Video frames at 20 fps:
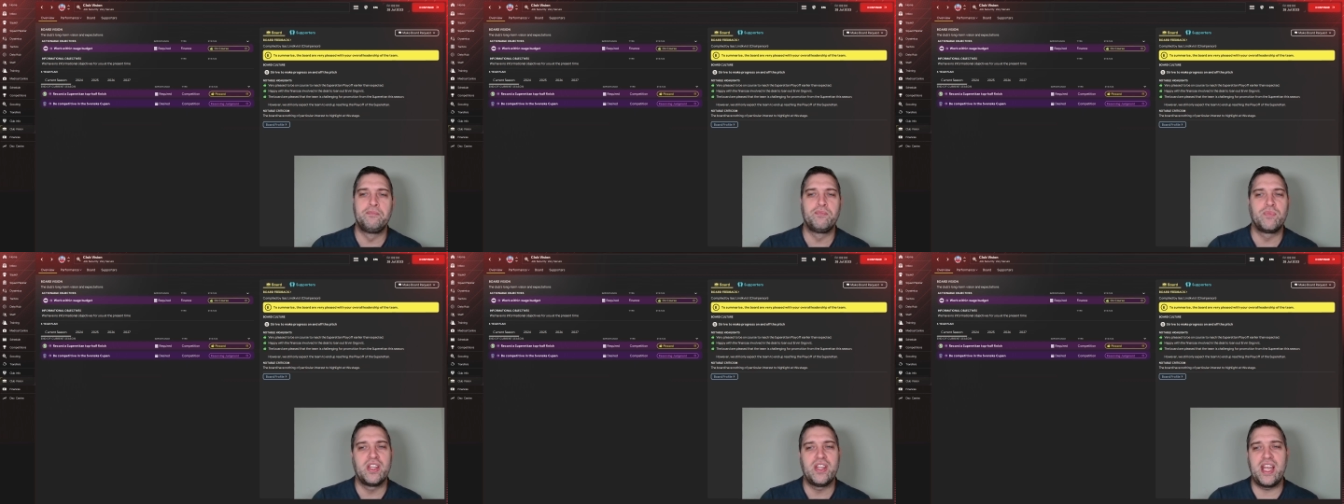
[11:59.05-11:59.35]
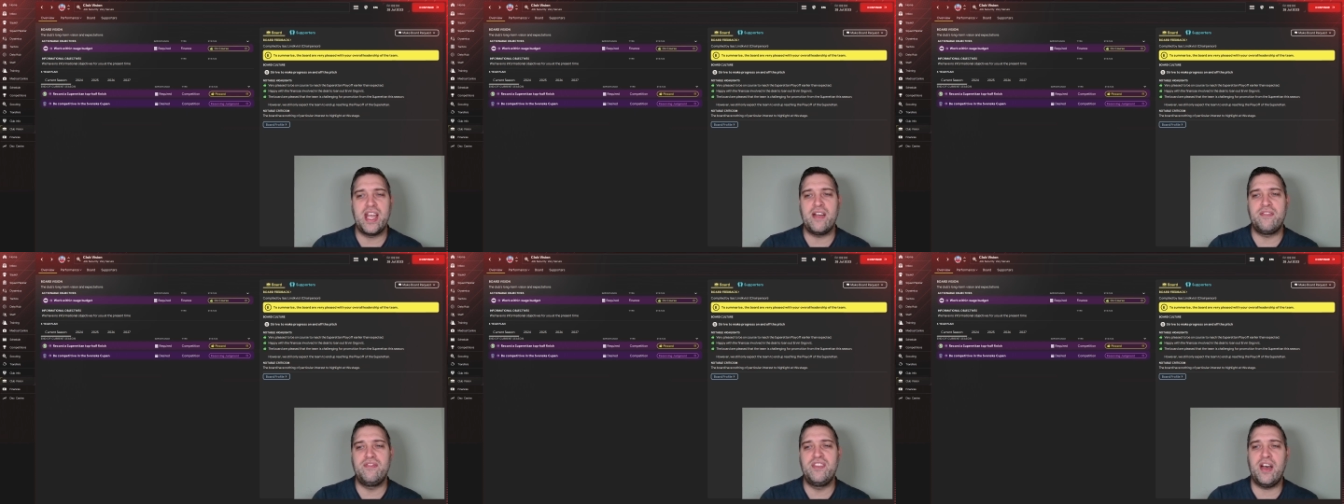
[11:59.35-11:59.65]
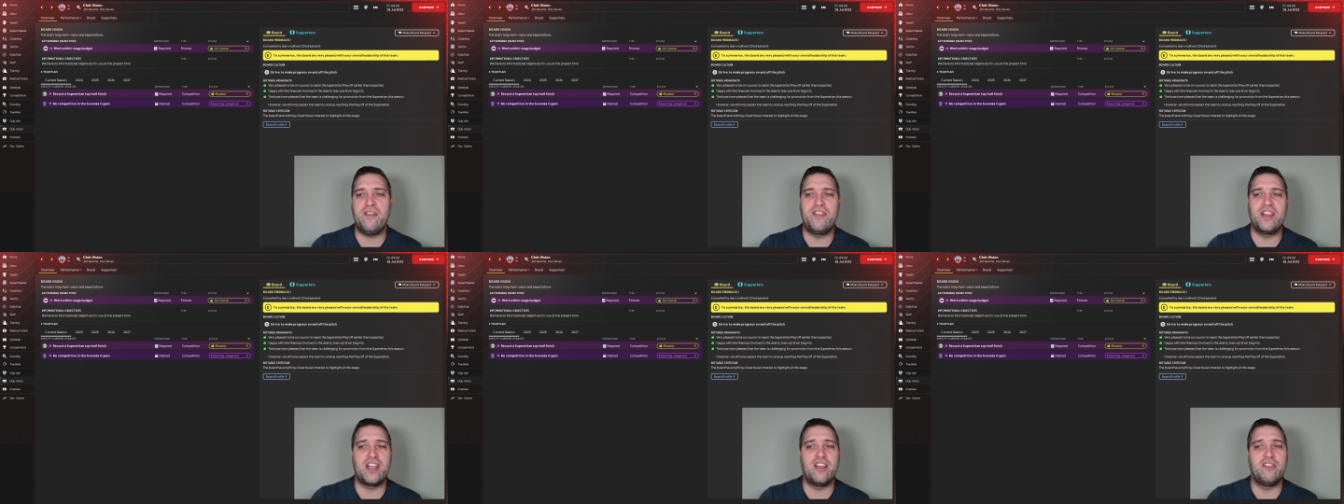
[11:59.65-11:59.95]
They have
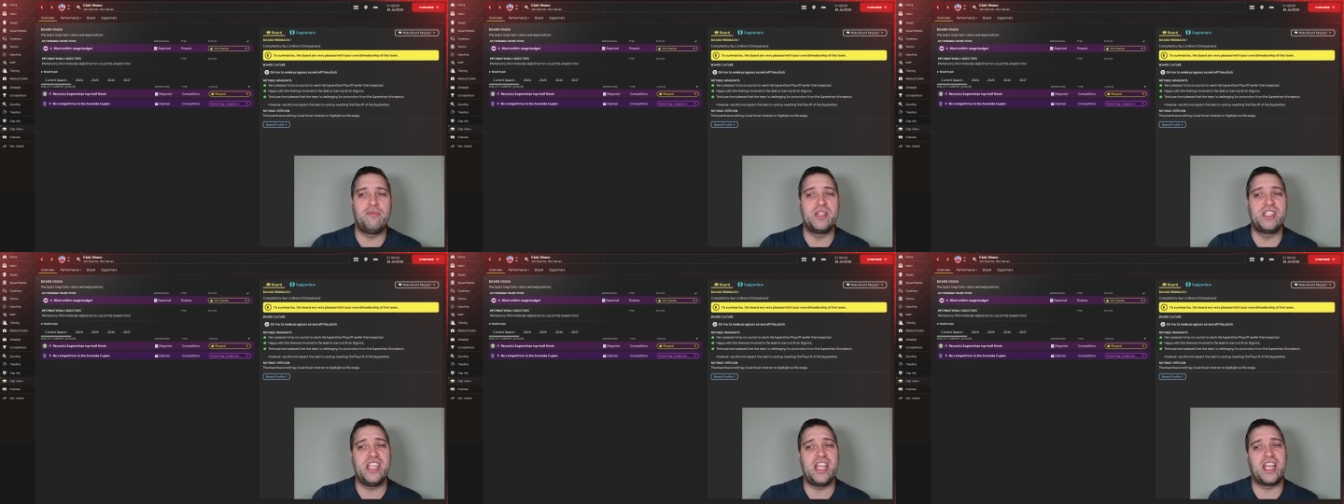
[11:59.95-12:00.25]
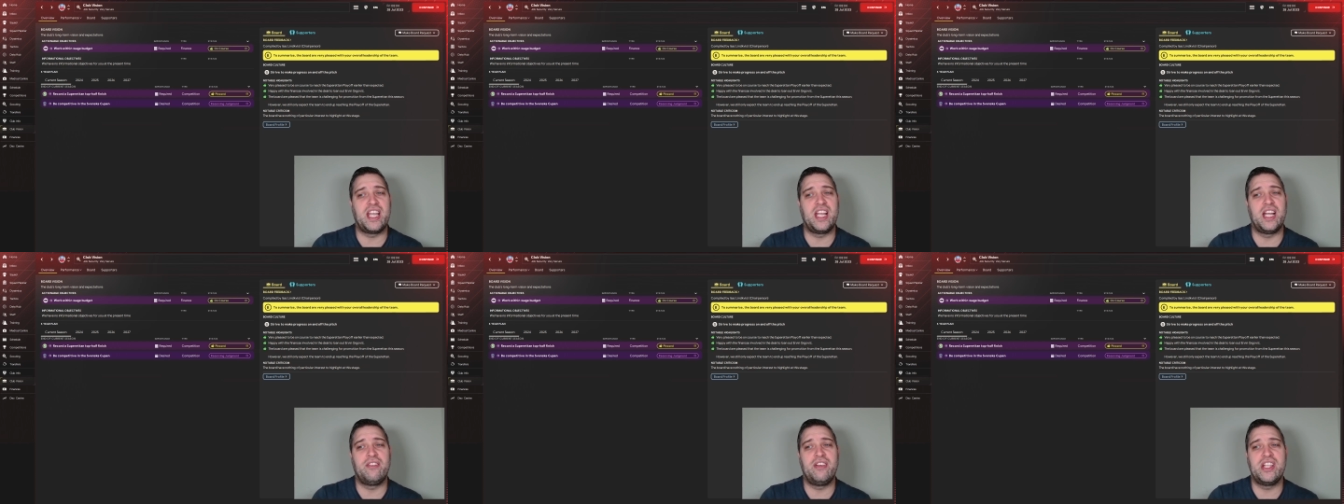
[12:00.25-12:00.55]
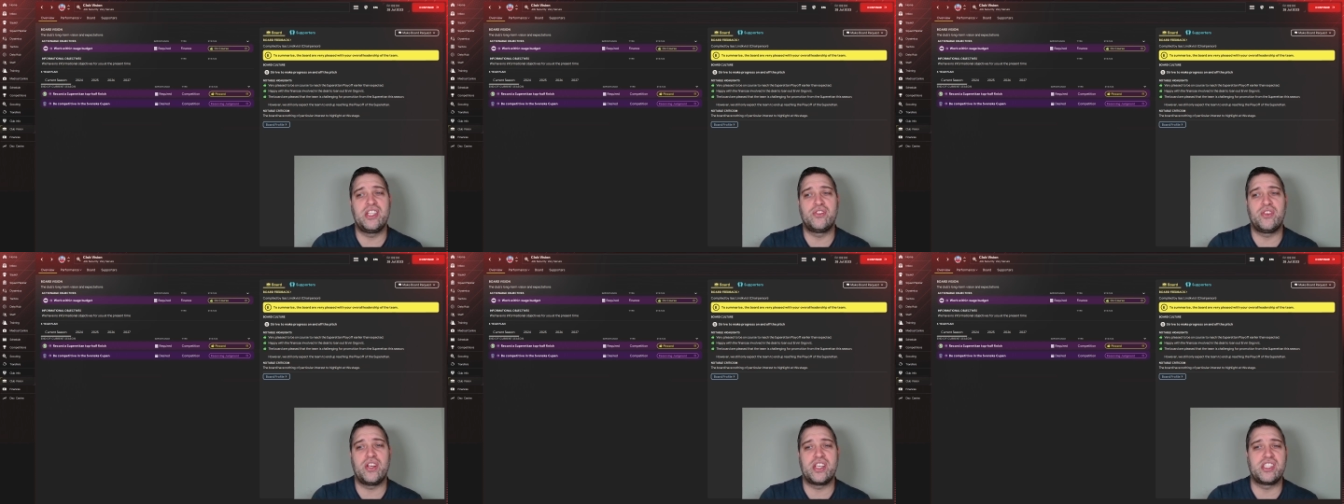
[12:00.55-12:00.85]
nothing of particular
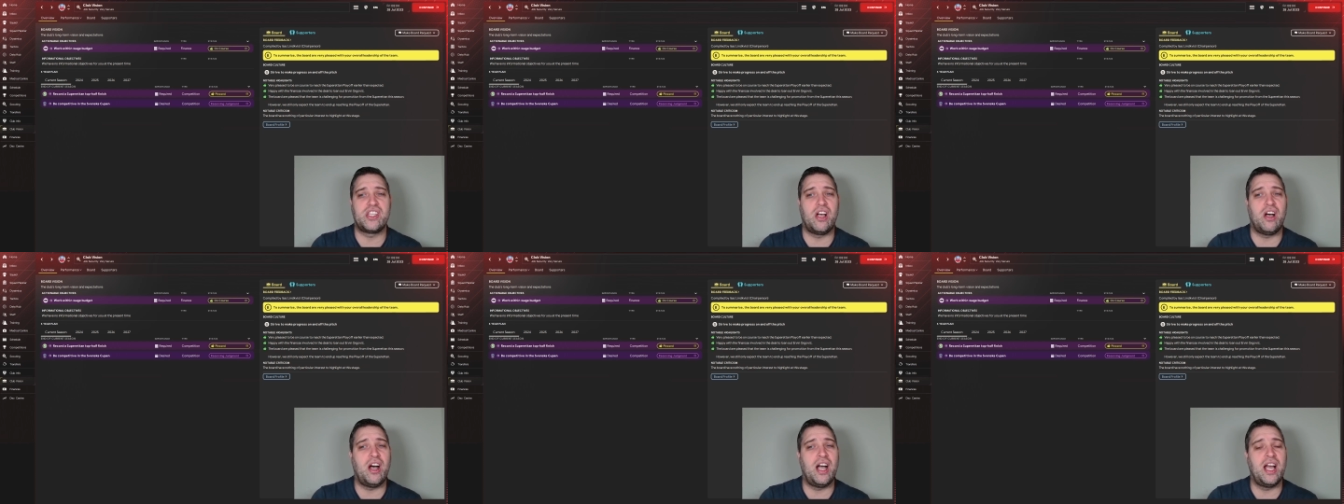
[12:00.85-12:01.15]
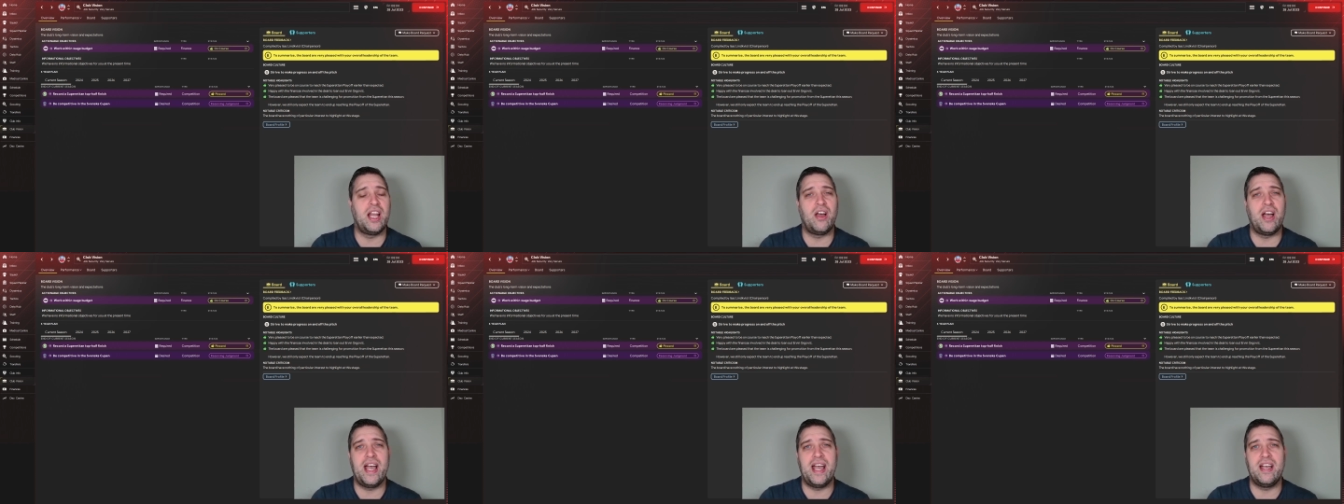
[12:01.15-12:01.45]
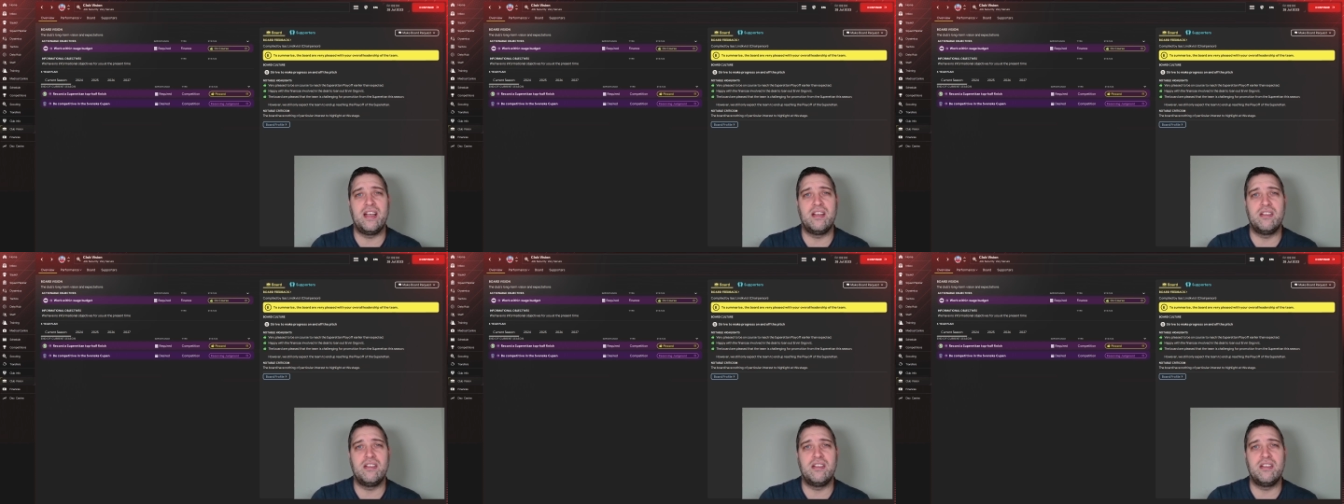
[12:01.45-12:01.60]
interest to highlight